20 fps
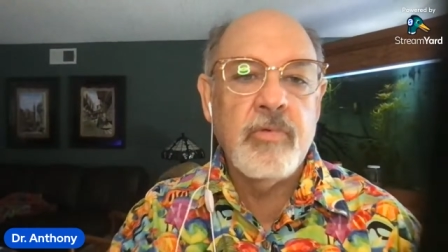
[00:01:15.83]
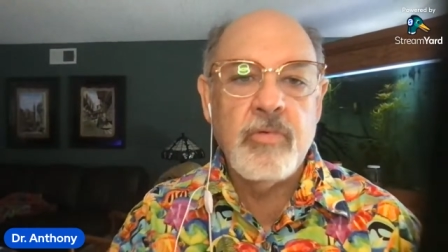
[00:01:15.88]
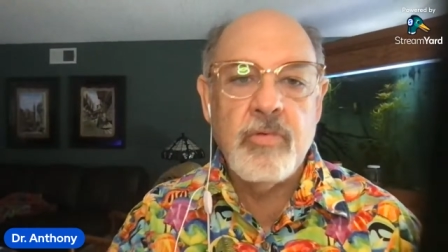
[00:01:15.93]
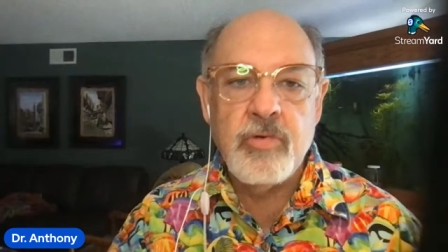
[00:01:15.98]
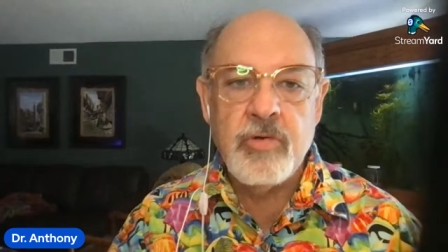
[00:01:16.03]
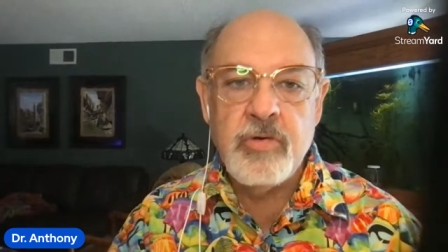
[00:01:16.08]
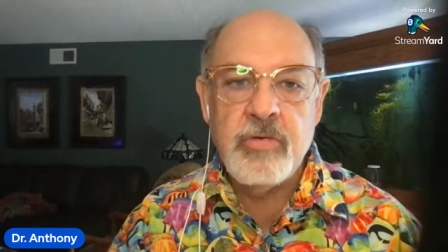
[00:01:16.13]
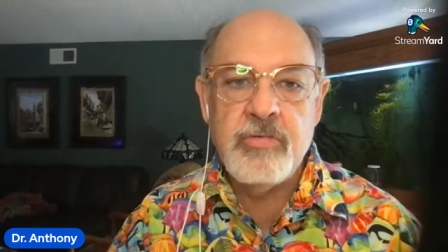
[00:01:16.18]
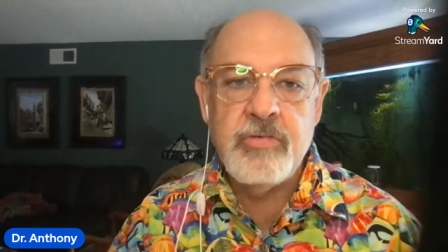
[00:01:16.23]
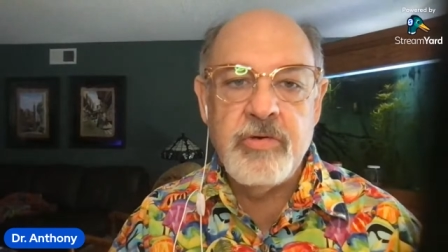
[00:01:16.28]

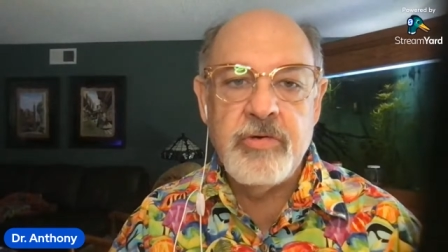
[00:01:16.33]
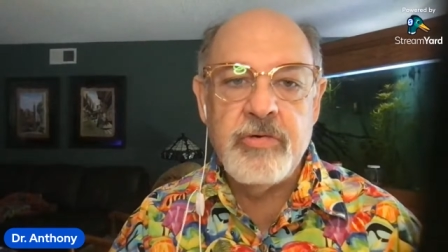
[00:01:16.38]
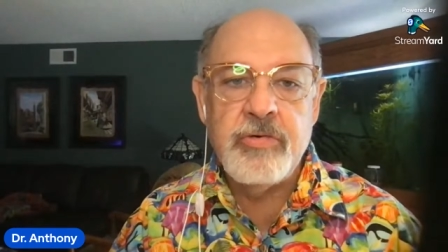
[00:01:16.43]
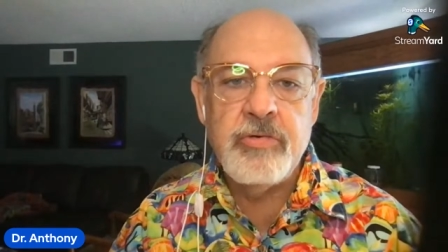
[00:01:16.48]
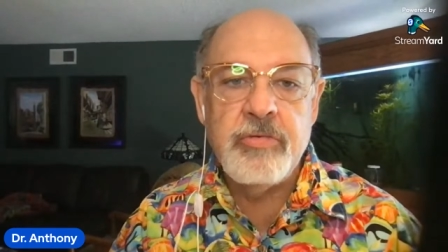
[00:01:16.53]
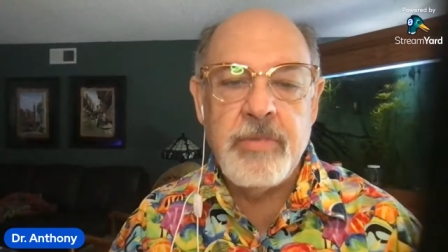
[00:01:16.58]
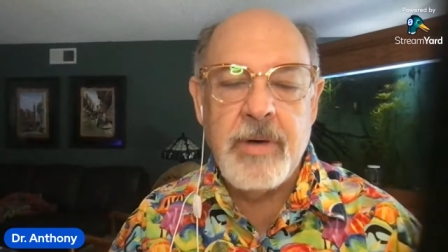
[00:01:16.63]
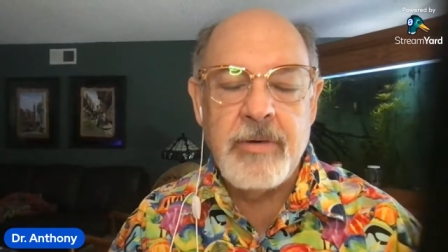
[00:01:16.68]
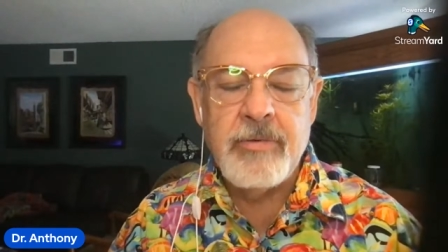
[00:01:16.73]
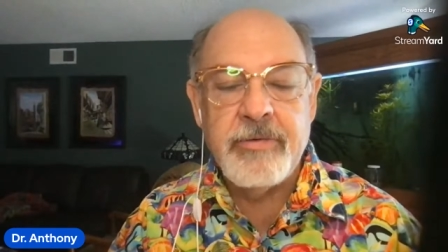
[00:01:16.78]

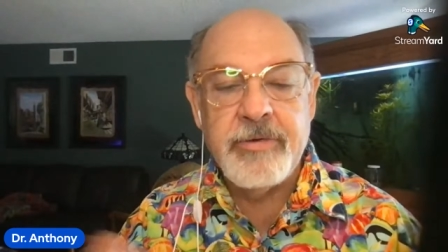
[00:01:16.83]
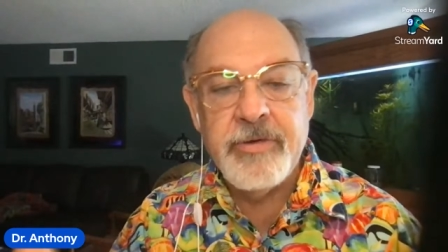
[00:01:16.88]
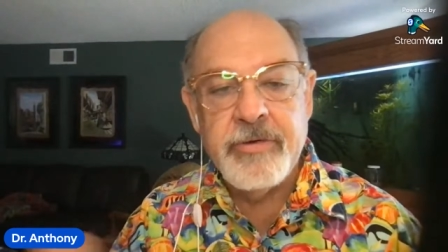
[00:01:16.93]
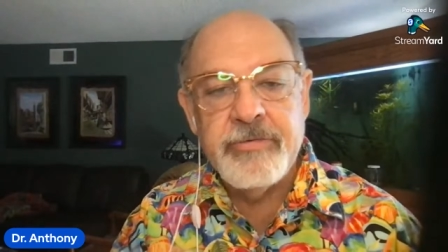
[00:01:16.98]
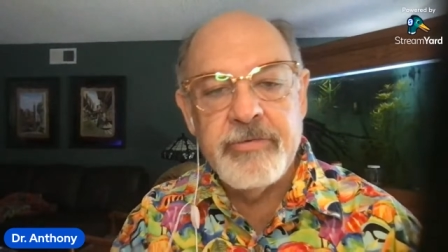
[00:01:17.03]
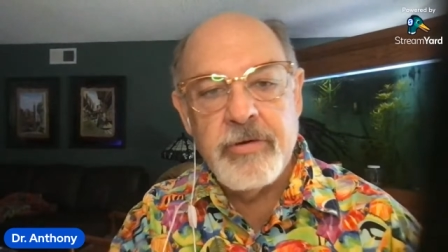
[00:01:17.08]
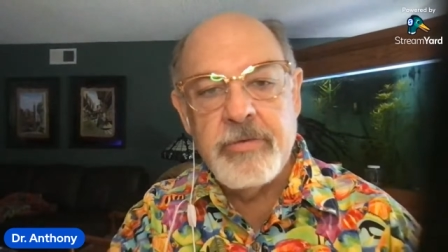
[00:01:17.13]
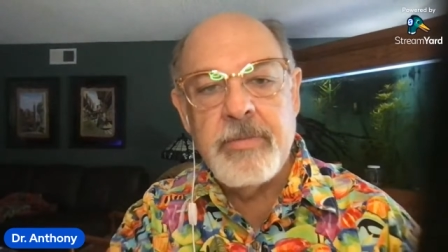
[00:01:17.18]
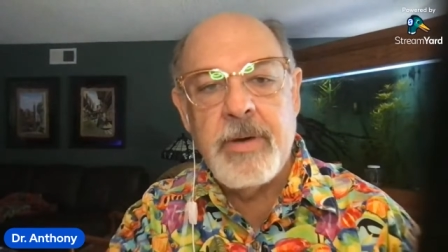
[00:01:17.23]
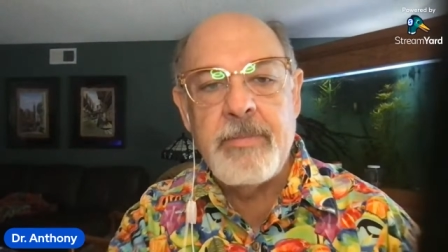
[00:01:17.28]
YouTube
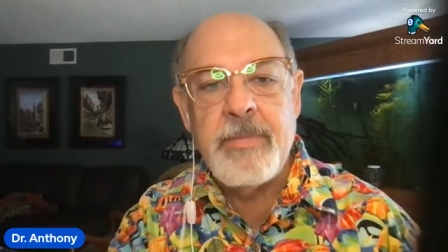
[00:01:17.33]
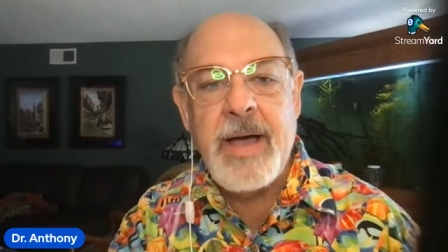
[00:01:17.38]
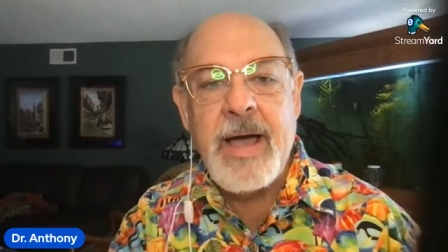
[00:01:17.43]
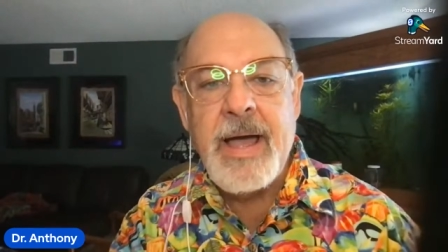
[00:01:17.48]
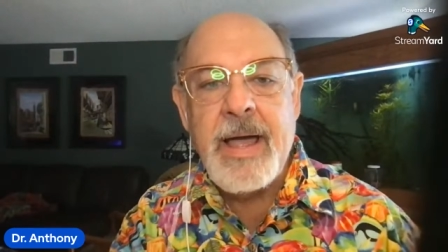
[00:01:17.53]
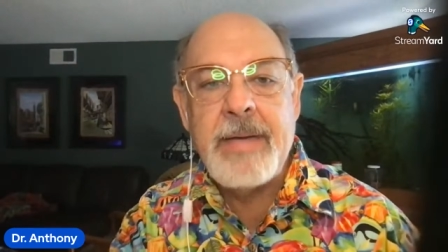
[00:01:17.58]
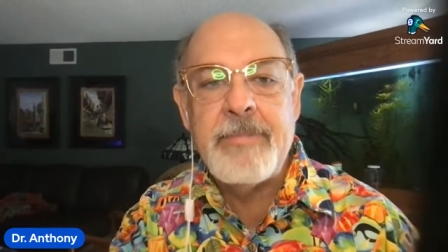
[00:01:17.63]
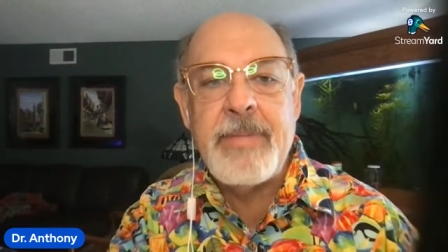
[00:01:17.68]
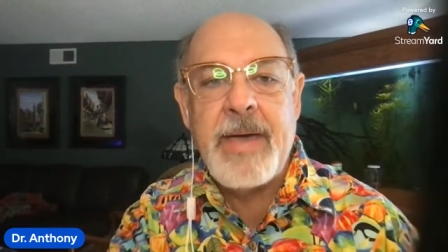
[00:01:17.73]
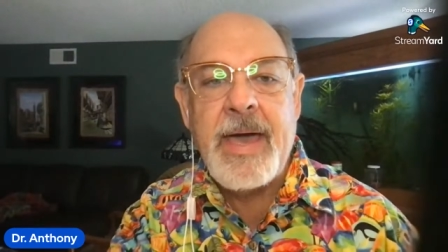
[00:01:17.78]
on
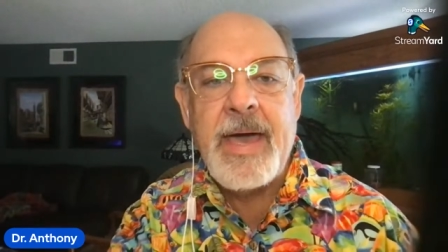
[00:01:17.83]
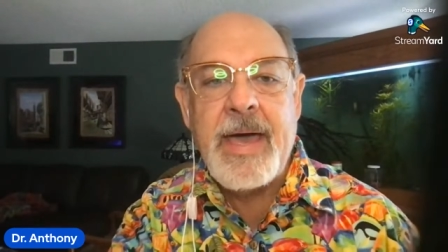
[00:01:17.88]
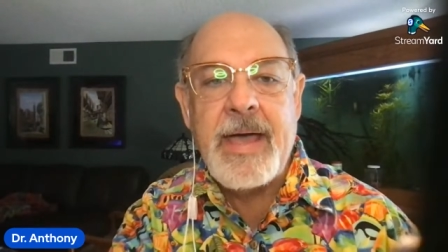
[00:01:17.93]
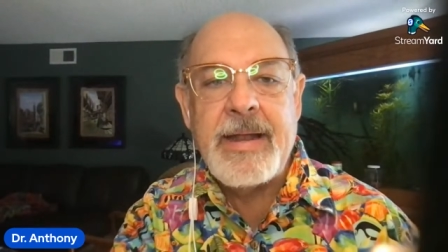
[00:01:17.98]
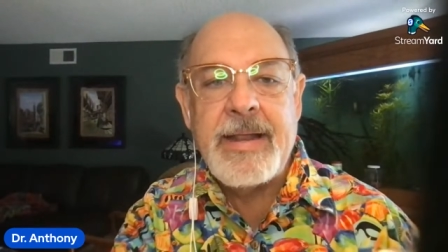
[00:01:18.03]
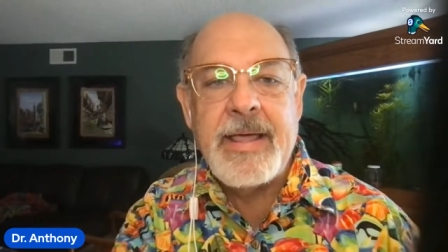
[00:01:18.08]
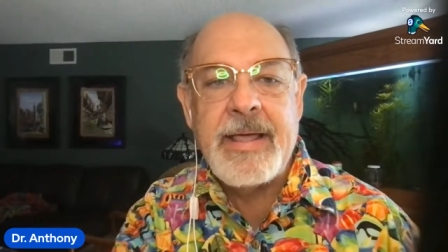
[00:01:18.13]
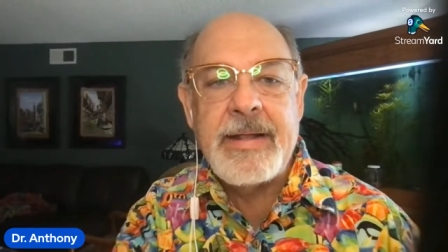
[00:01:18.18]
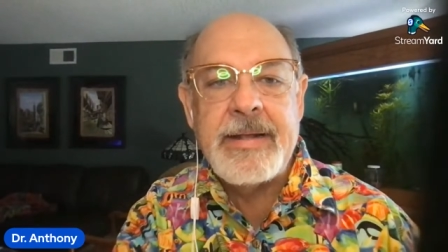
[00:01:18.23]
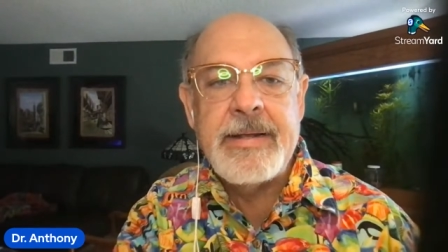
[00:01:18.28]
my
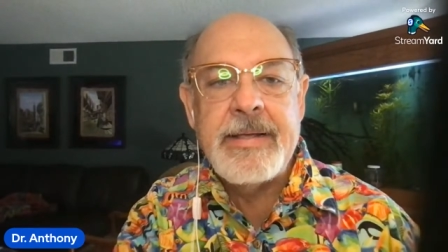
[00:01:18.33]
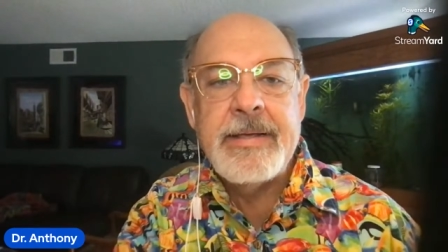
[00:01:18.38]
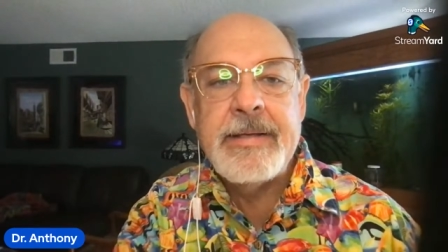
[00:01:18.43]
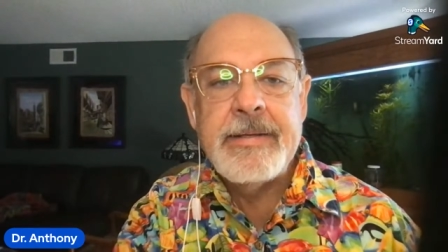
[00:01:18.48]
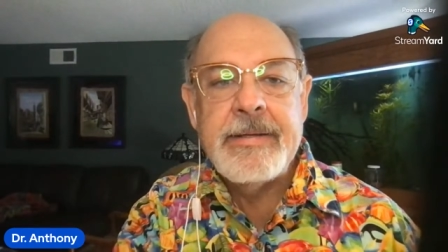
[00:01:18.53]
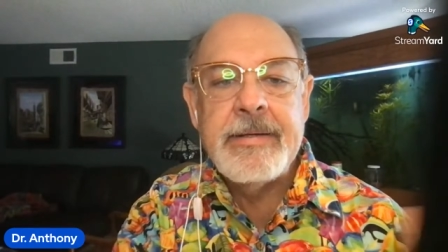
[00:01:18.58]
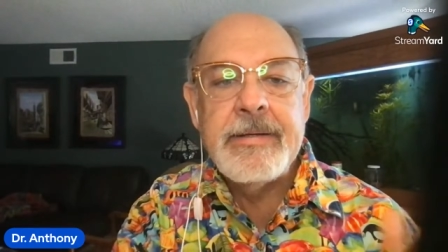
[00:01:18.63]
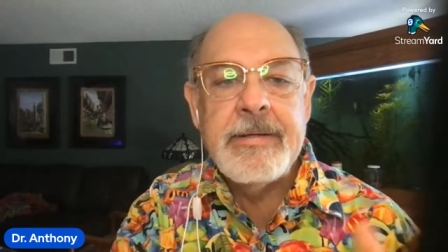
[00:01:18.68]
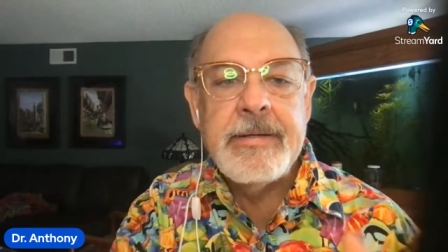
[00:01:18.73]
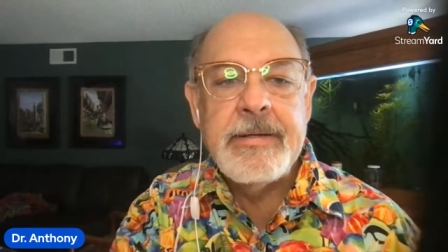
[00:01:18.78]
iPad and
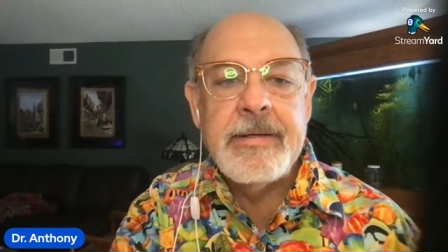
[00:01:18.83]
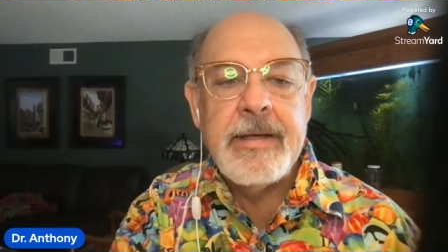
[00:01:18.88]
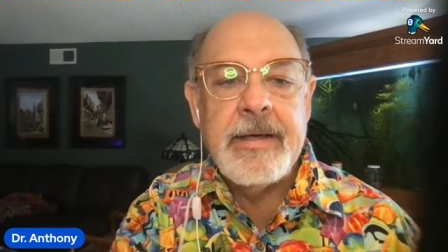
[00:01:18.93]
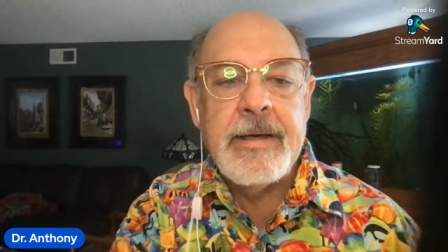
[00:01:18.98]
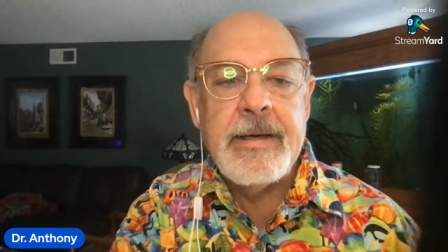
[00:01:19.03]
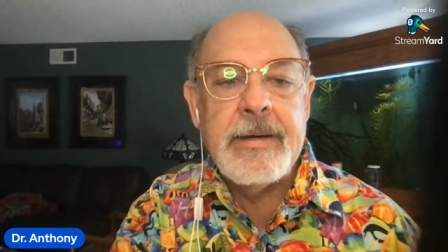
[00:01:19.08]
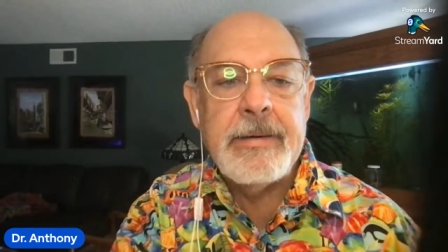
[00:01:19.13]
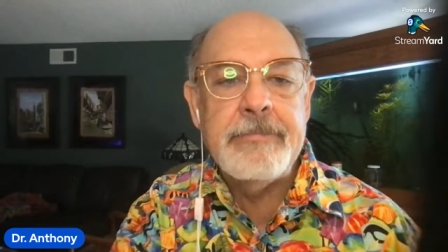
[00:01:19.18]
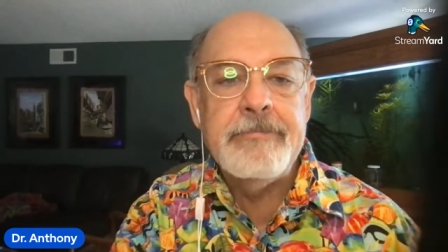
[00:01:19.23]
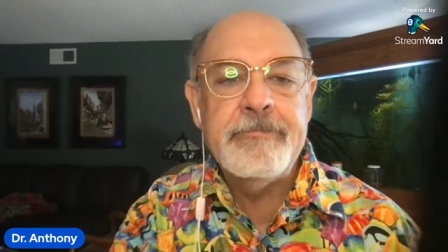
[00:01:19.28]

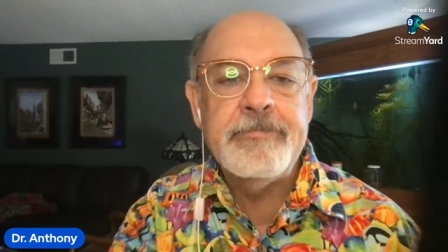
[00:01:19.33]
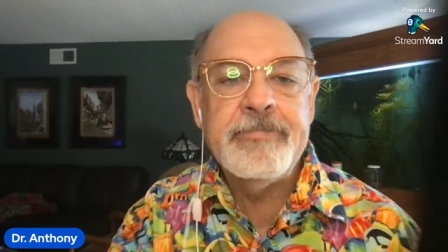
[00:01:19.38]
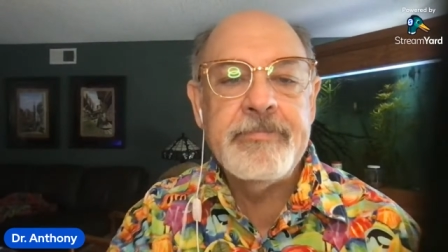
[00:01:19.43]
um,